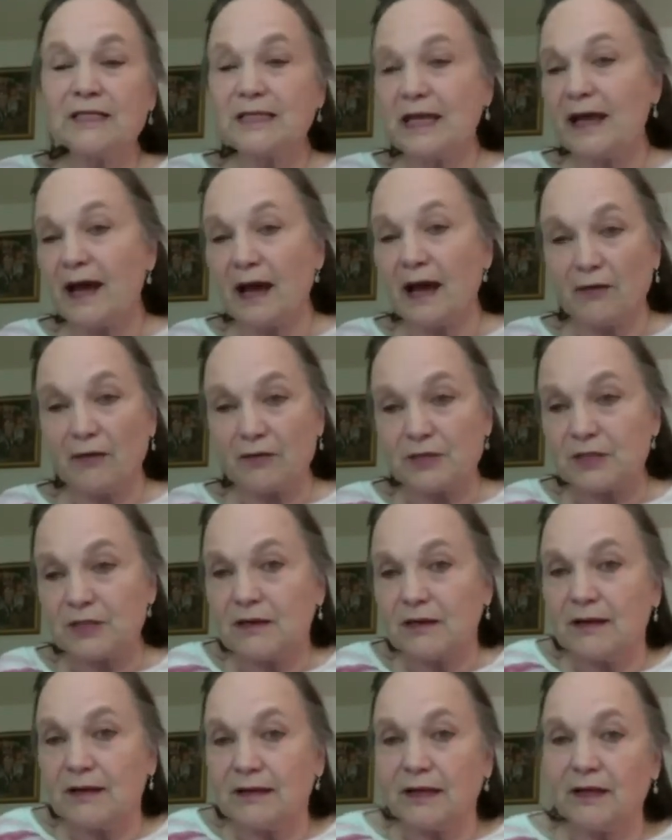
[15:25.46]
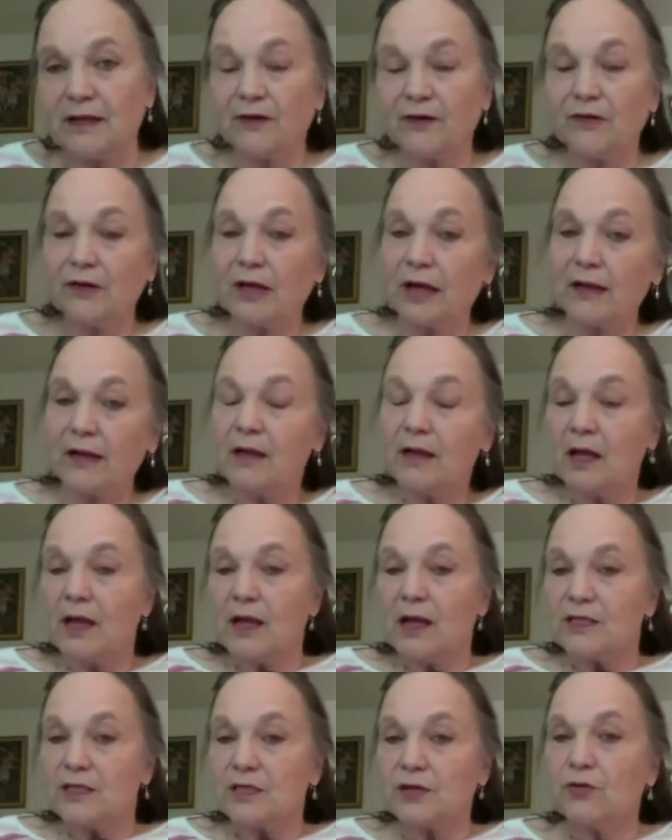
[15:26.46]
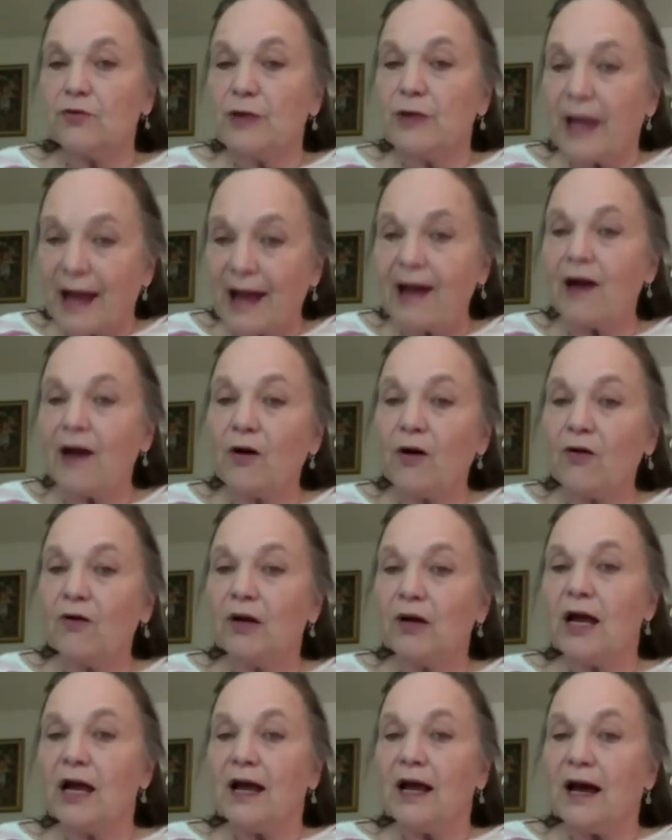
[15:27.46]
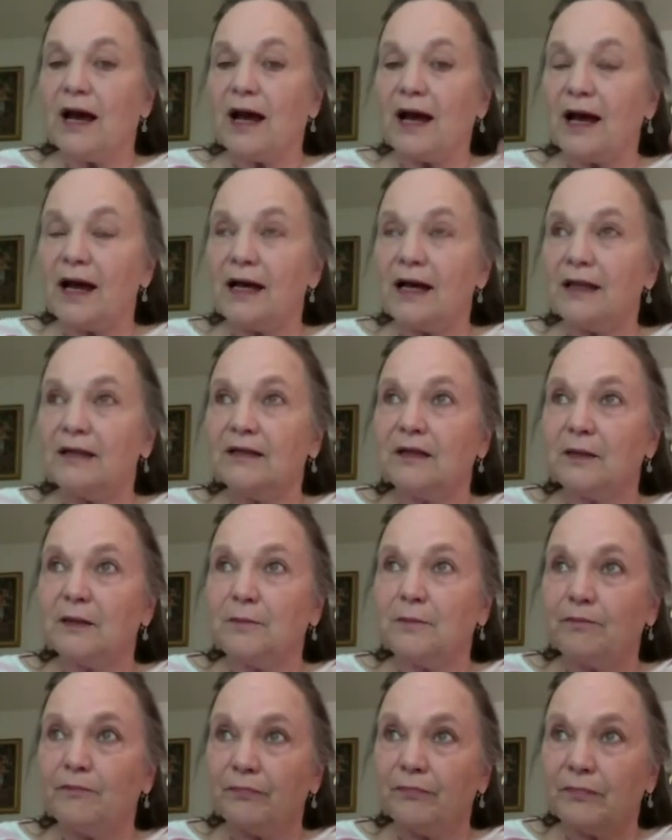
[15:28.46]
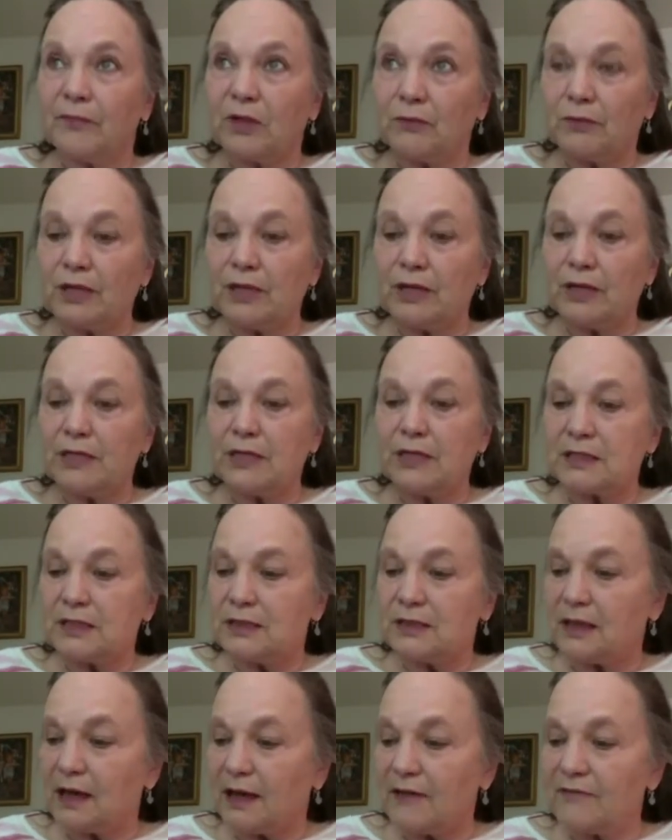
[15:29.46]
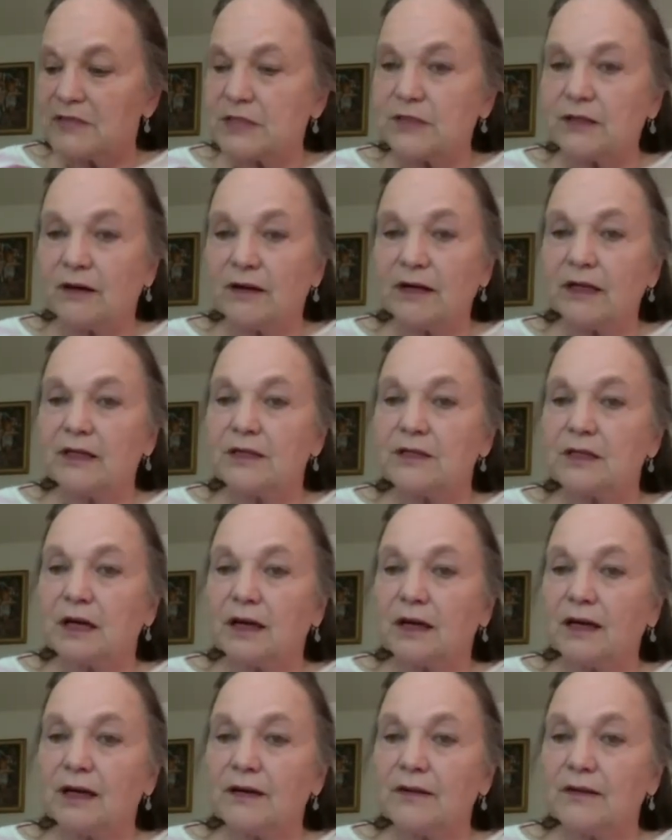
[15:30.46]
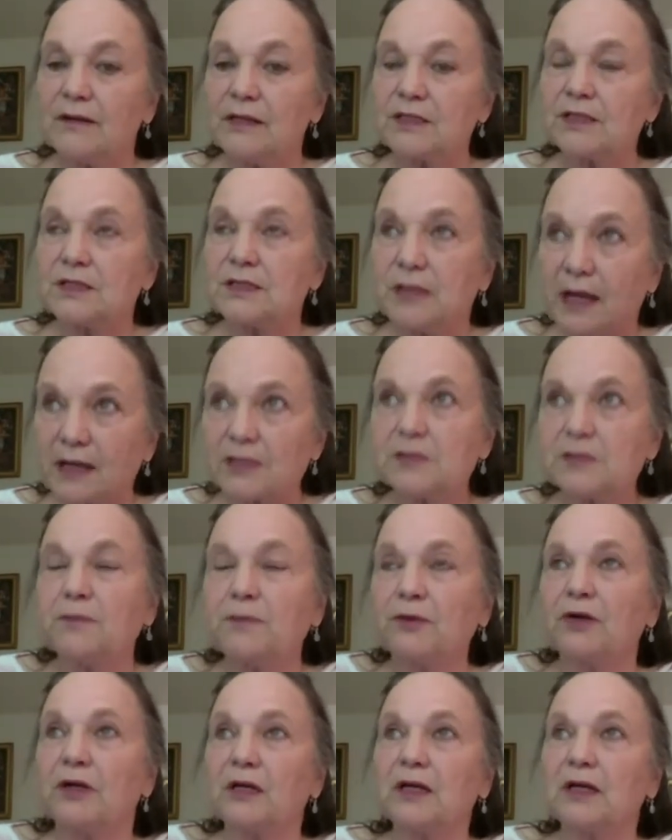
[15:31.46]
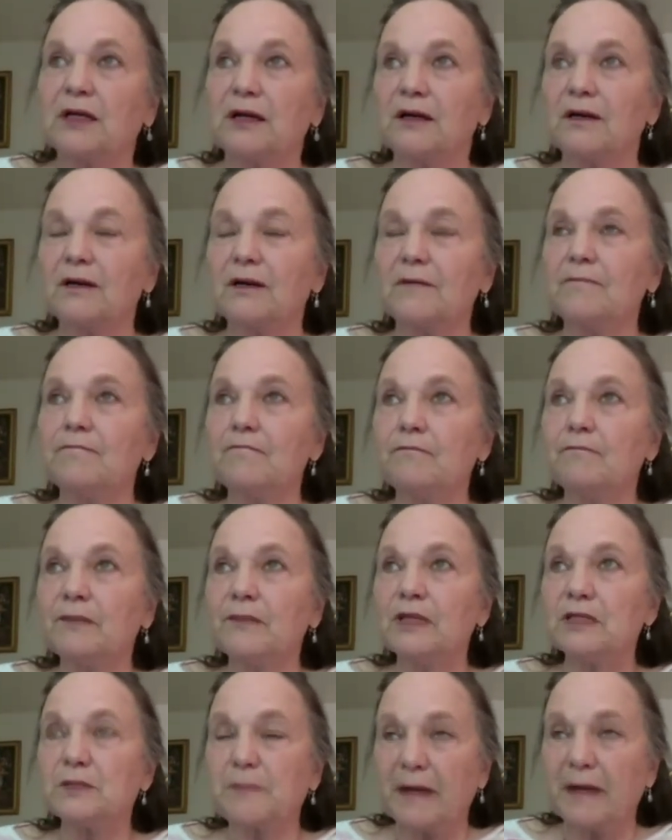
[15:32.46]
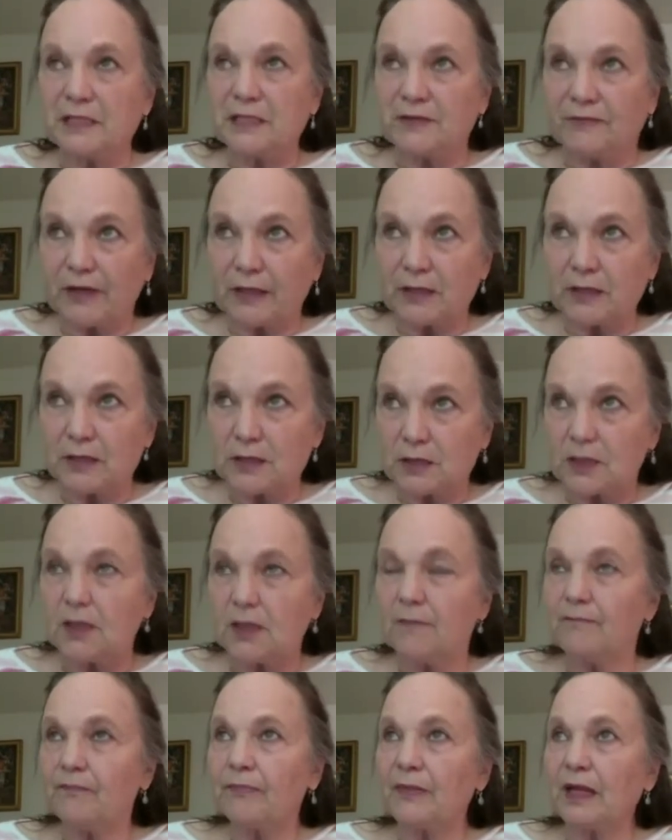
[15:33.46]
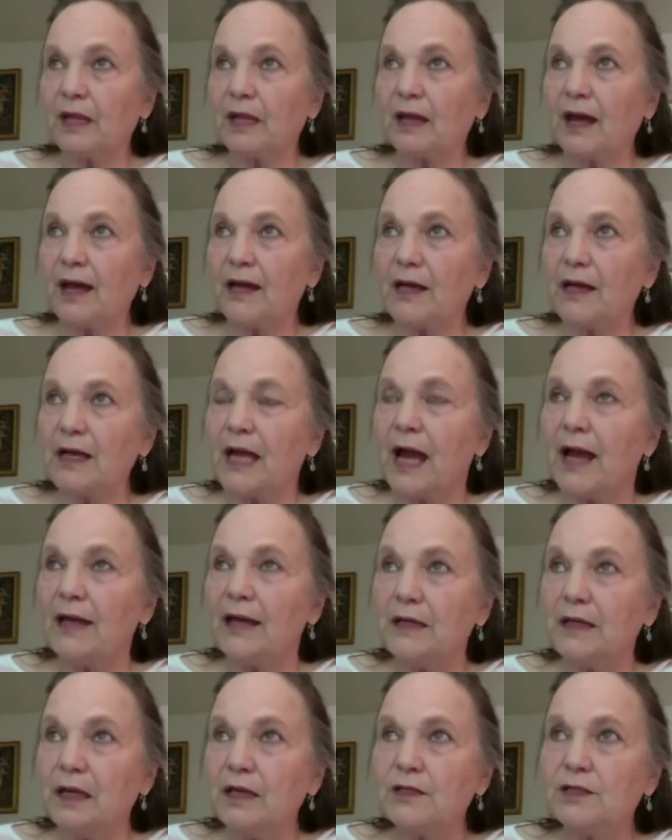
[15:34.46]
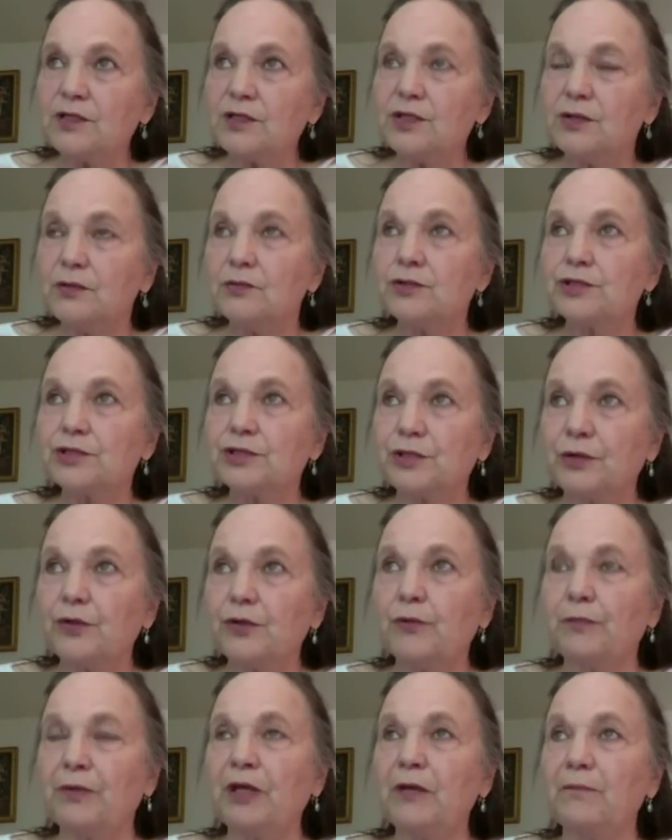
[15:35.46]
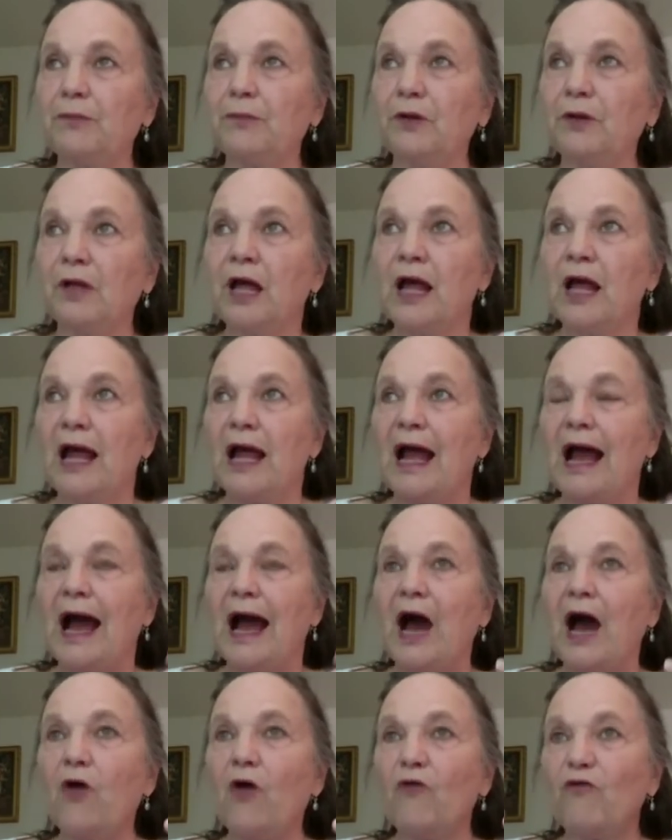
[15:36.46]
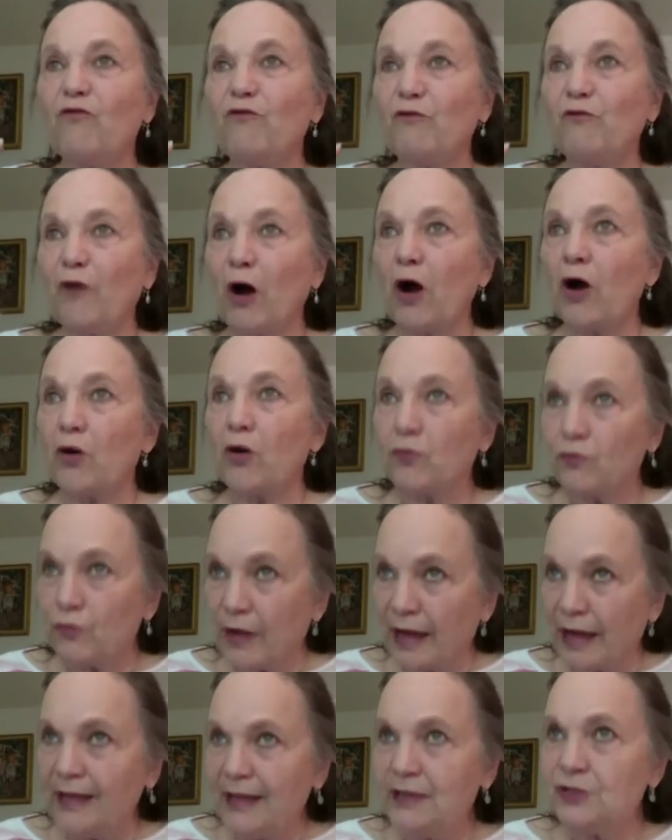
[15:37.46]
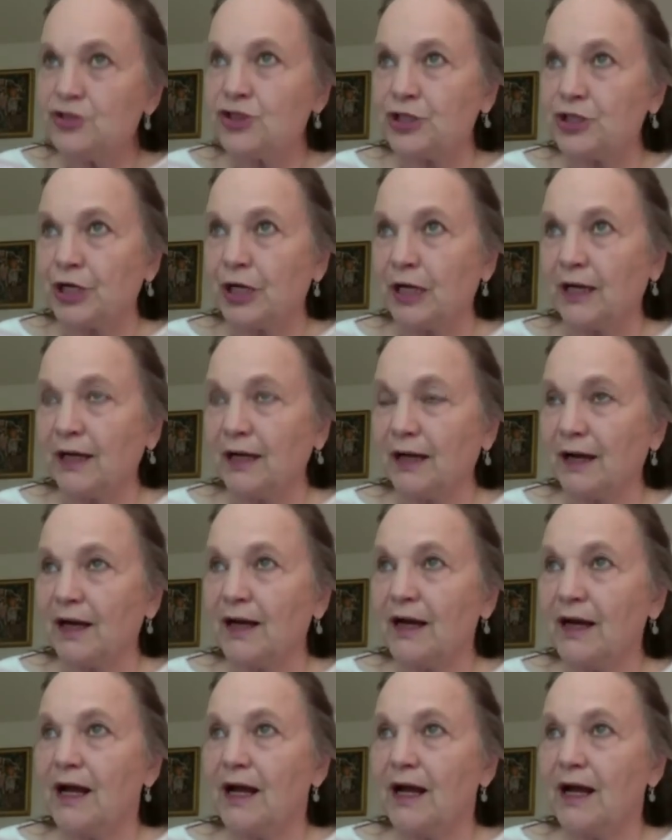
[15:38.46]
house on the internet. So now the reason I've started this next book, The Space Fence, I need to show people how far-ranging